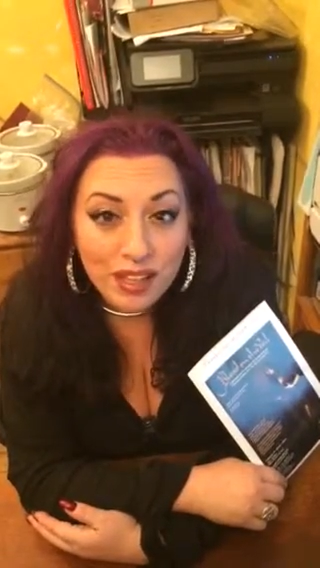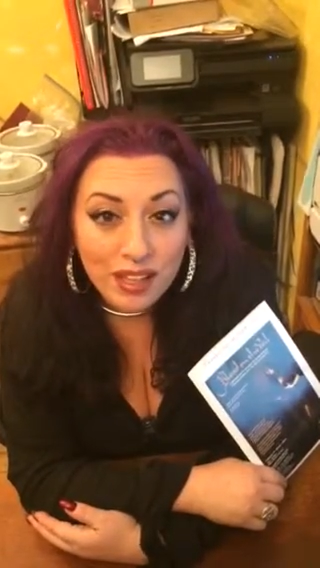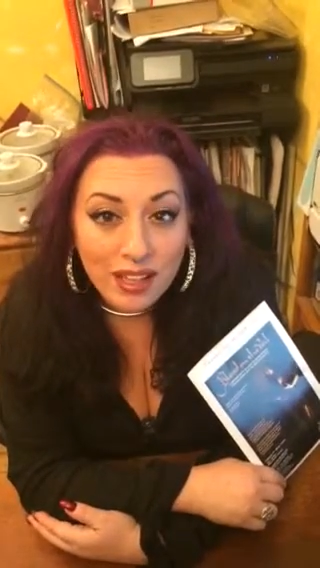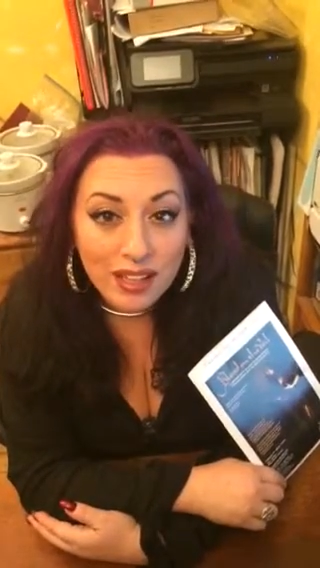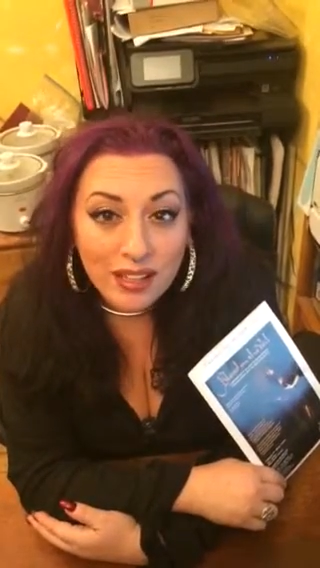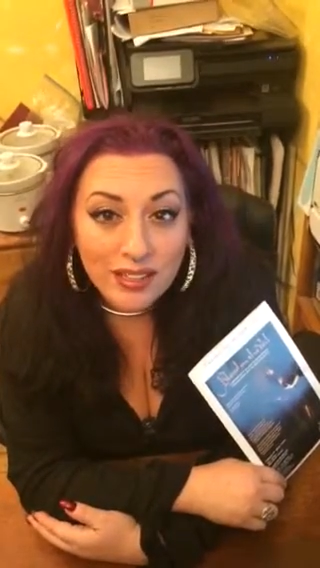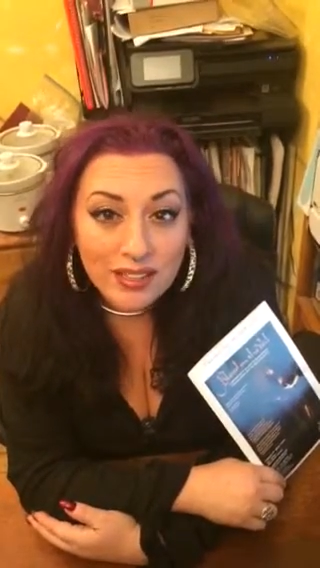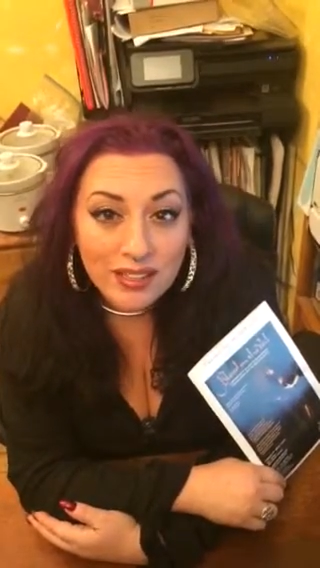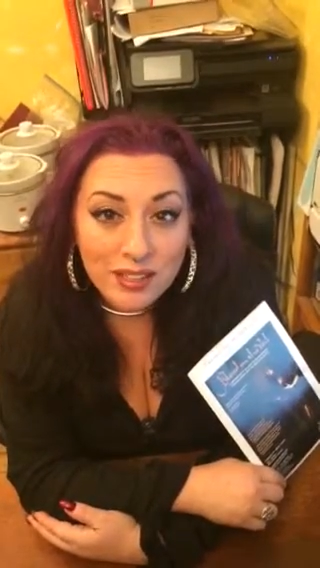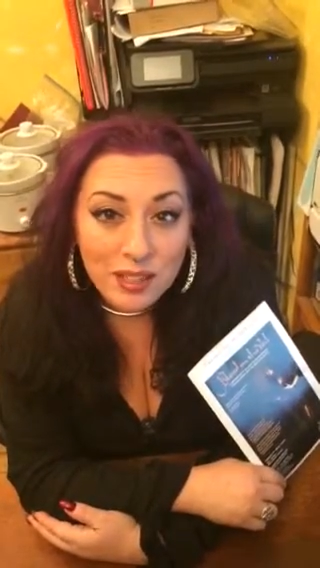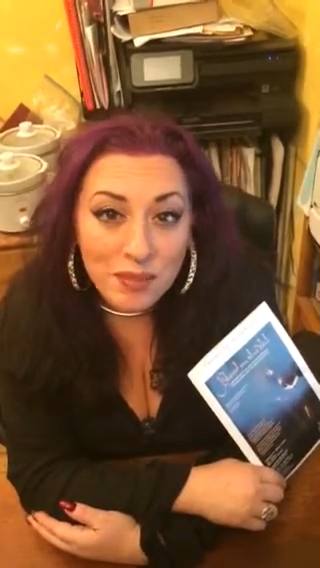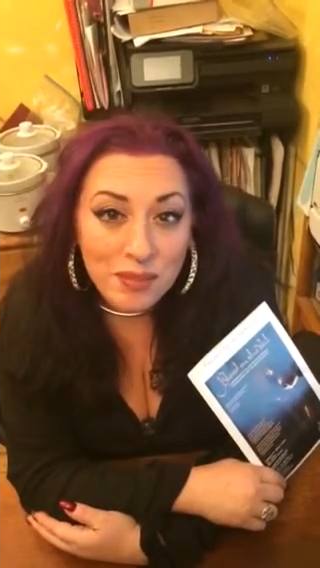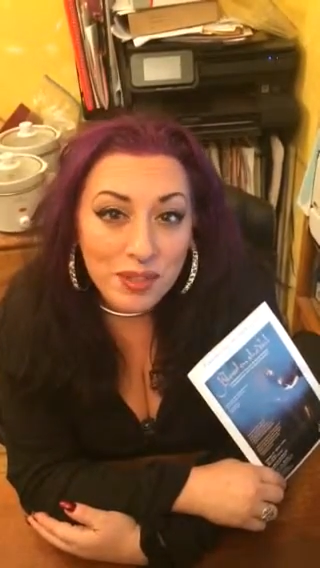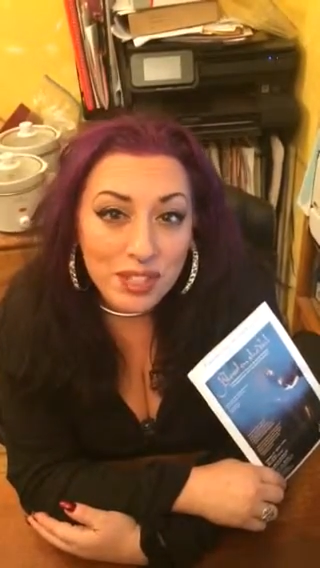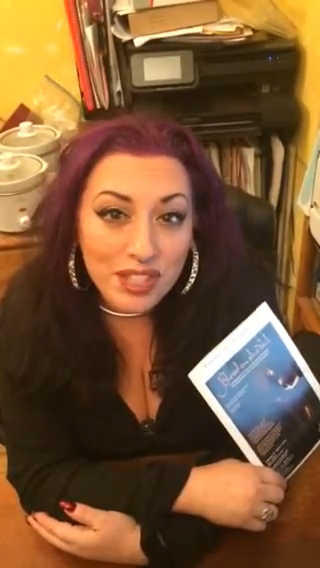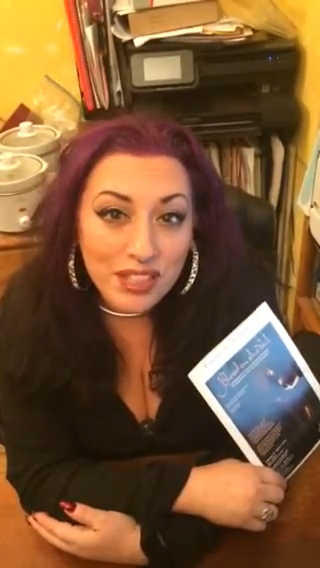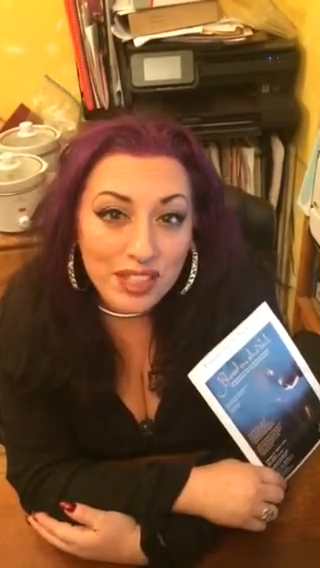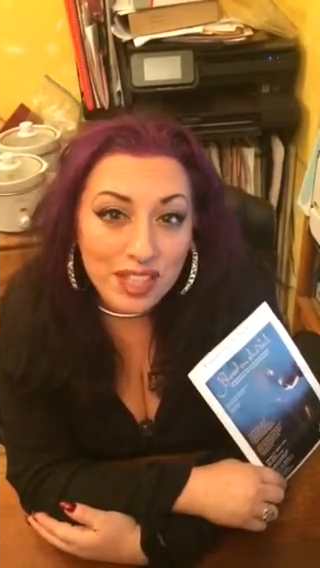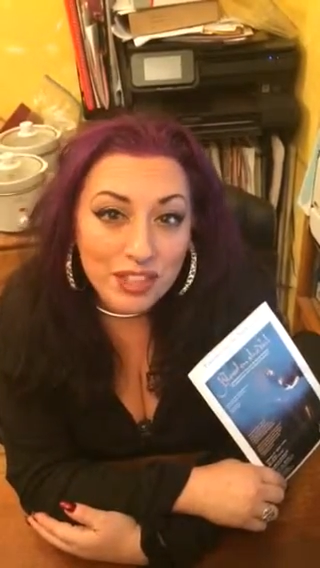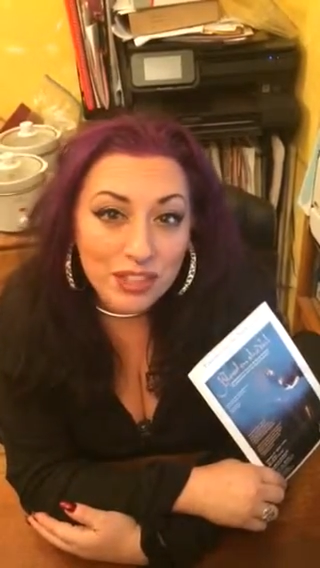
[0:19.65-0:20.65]
It is
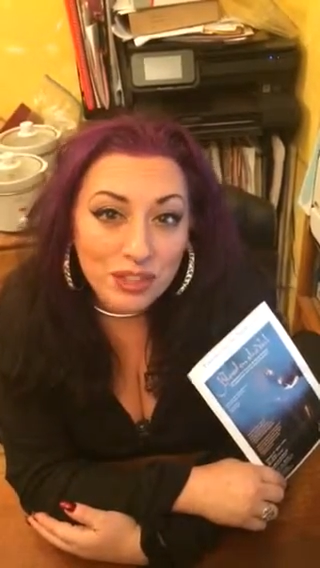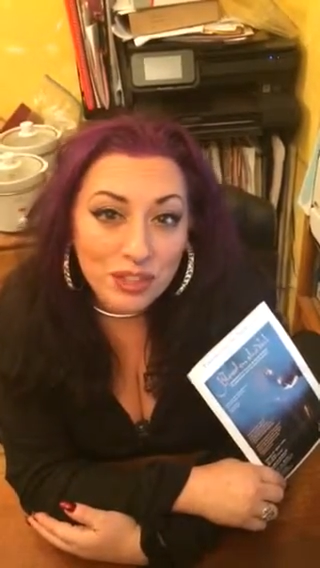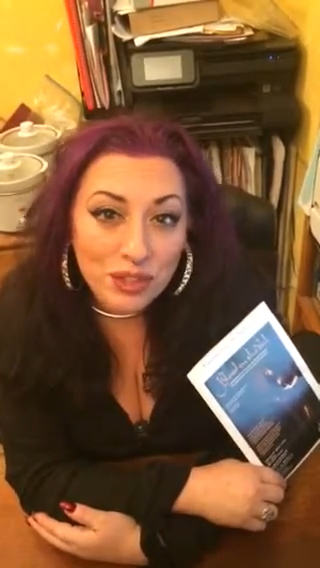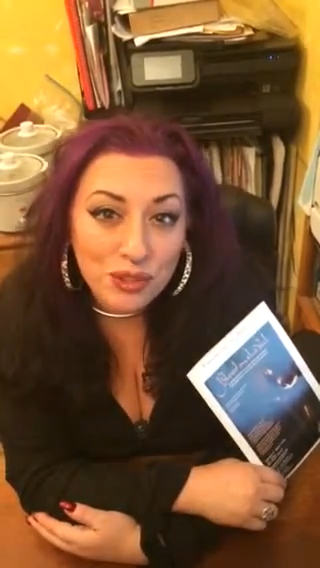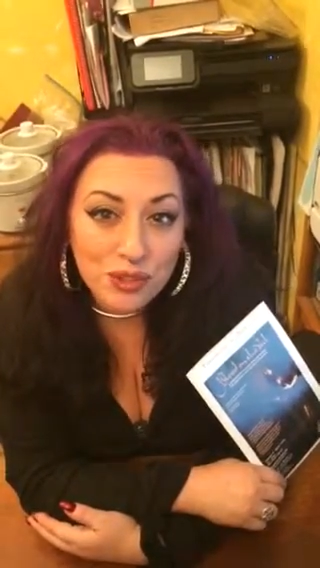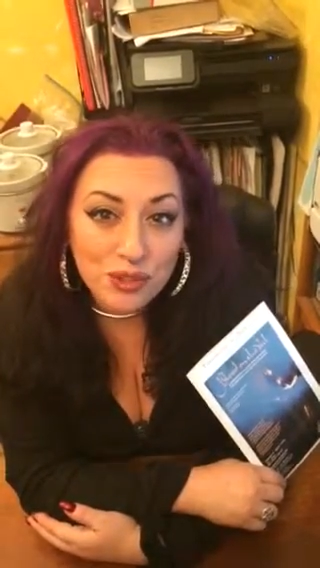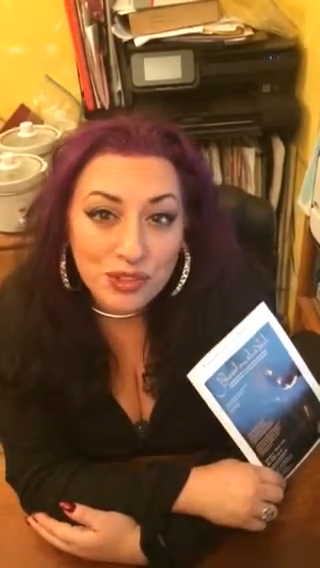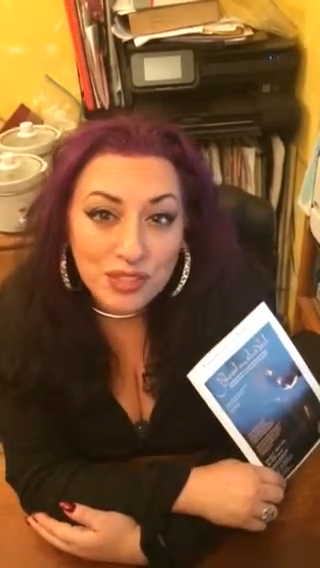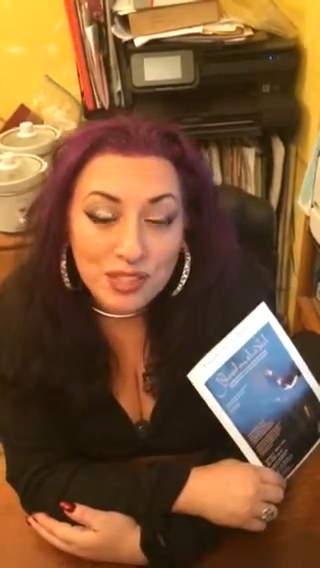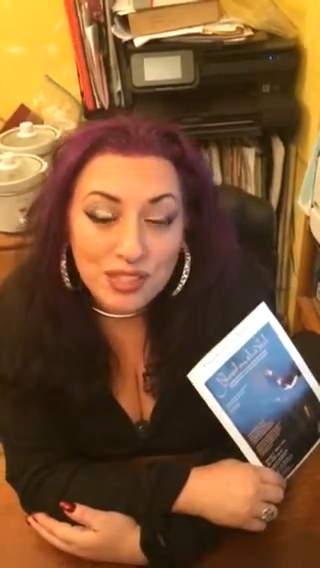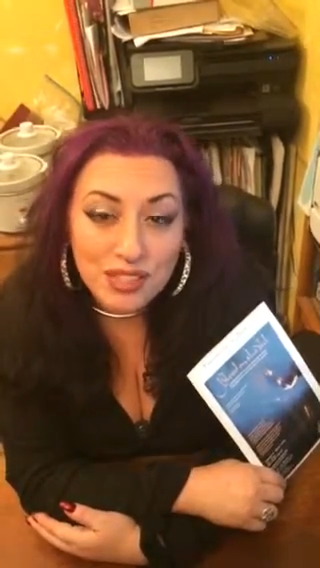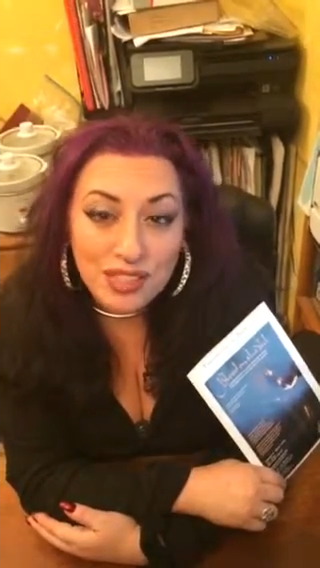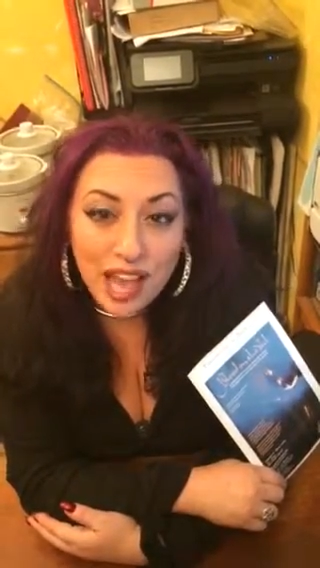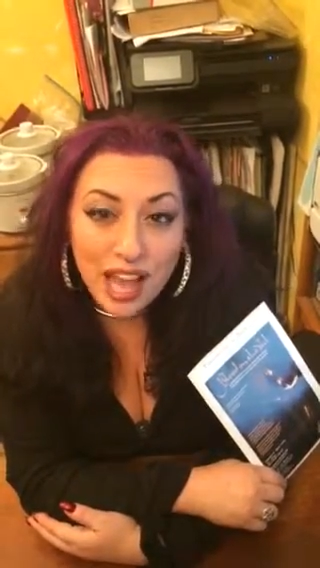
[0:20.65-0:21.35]
something that shows us